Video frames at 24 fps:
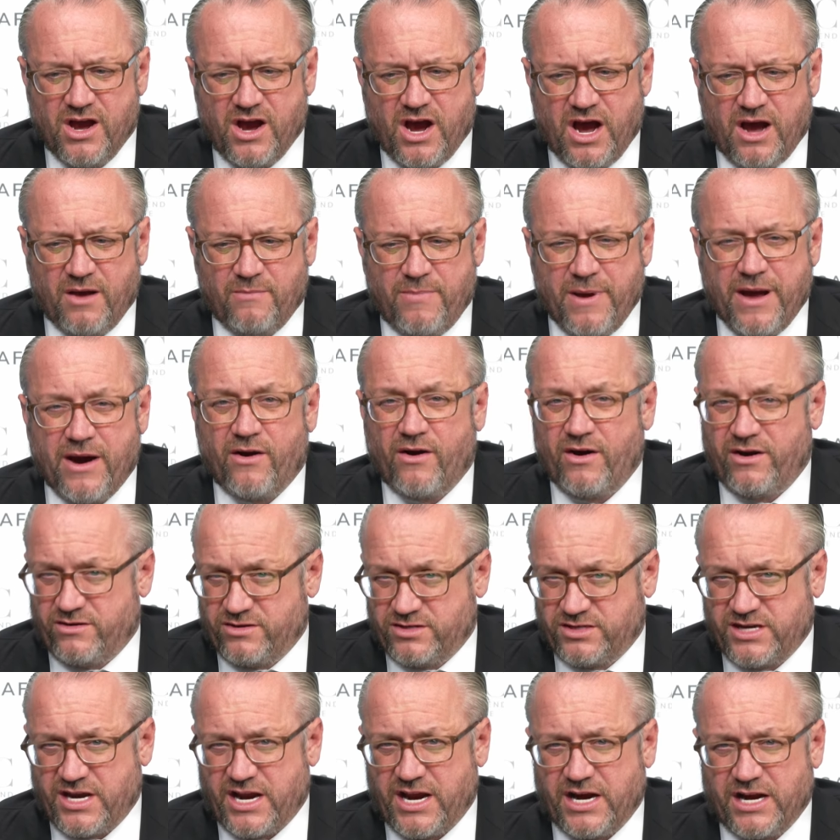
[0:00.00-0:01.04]
a better
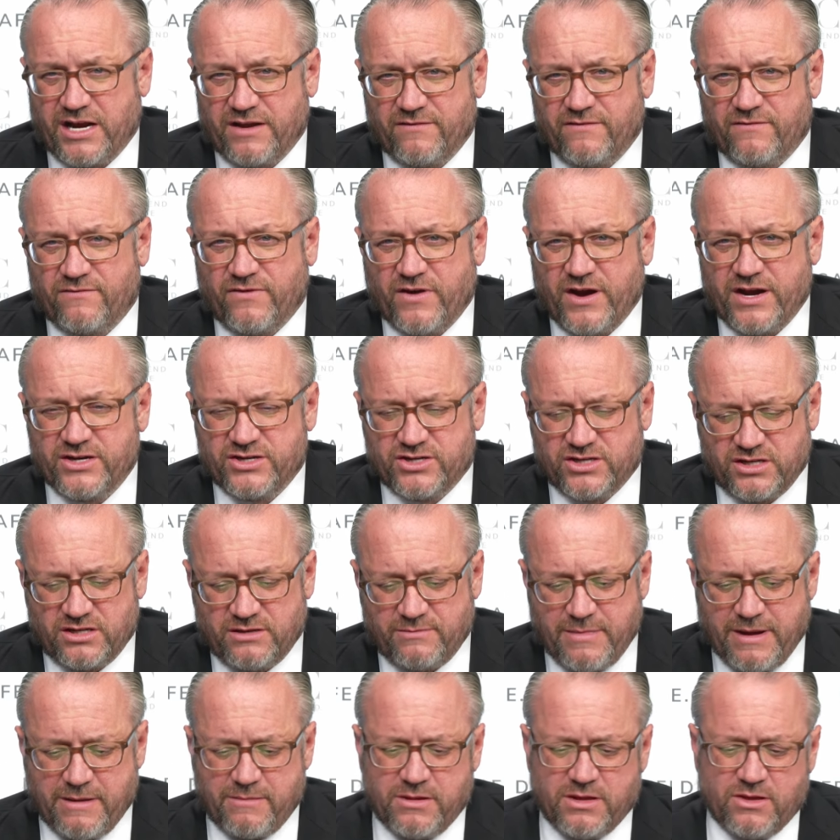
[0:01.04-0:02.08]
understanding of inflation
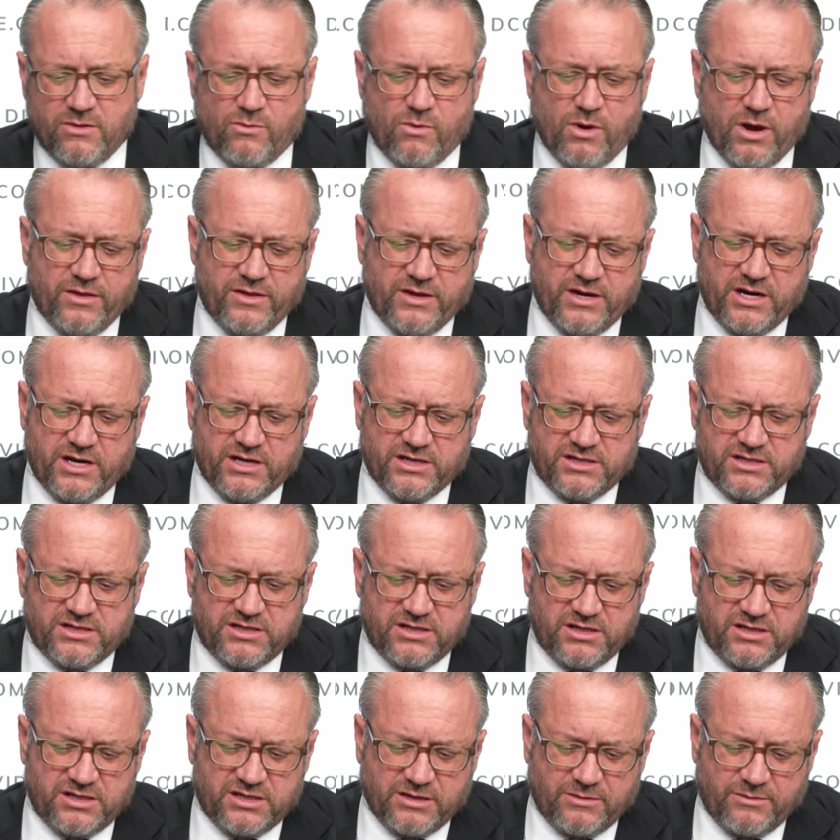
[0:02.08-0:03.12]
than maybe the one that
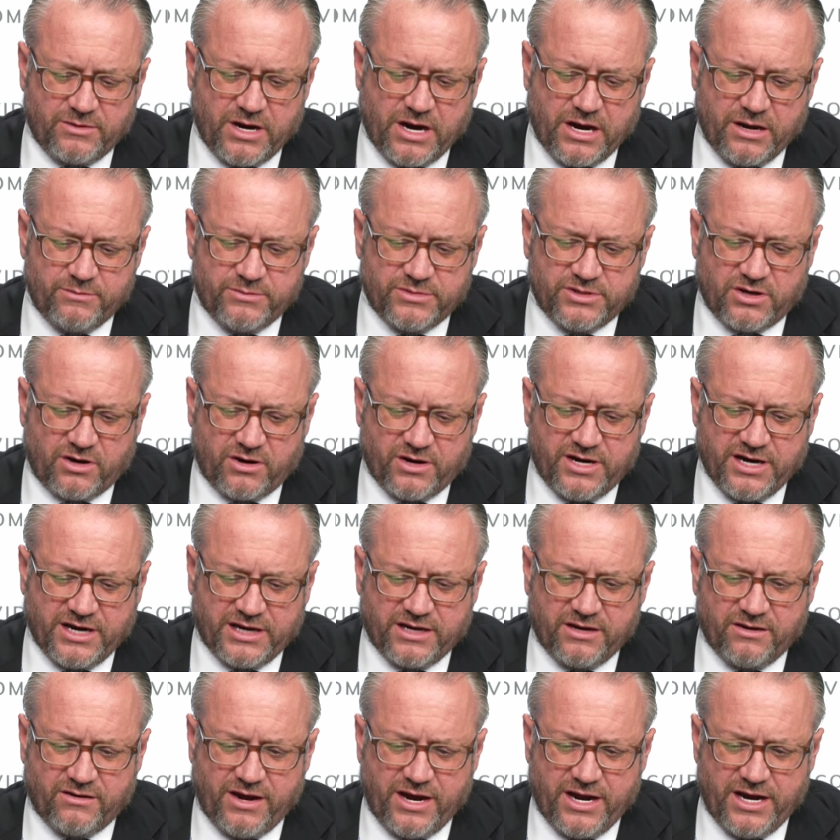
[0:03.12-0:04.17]
is sometimes
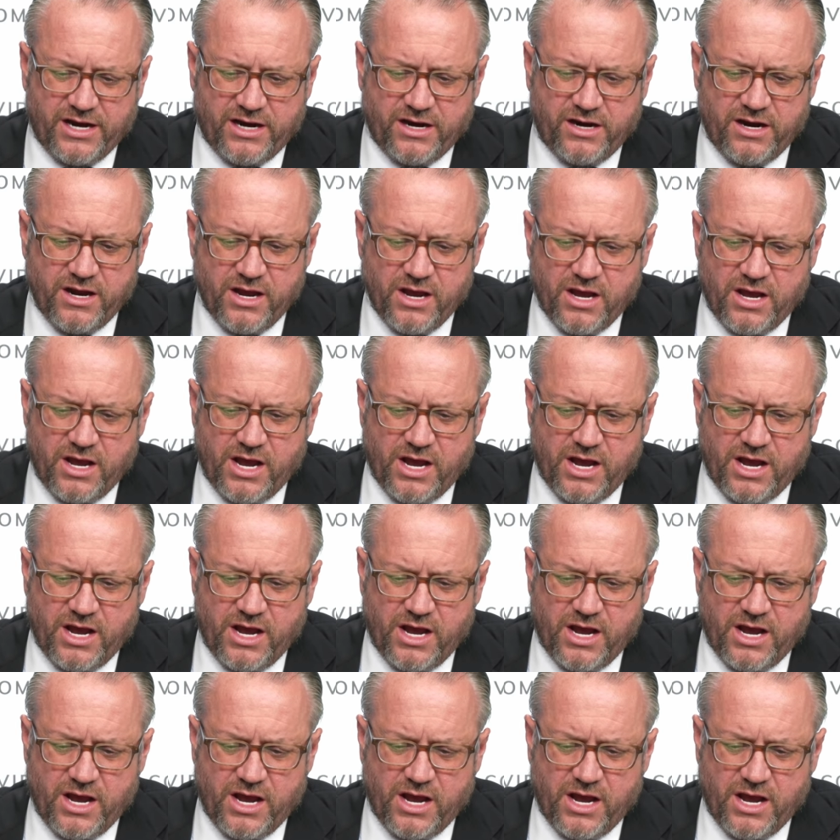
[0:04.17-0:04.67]
articulated,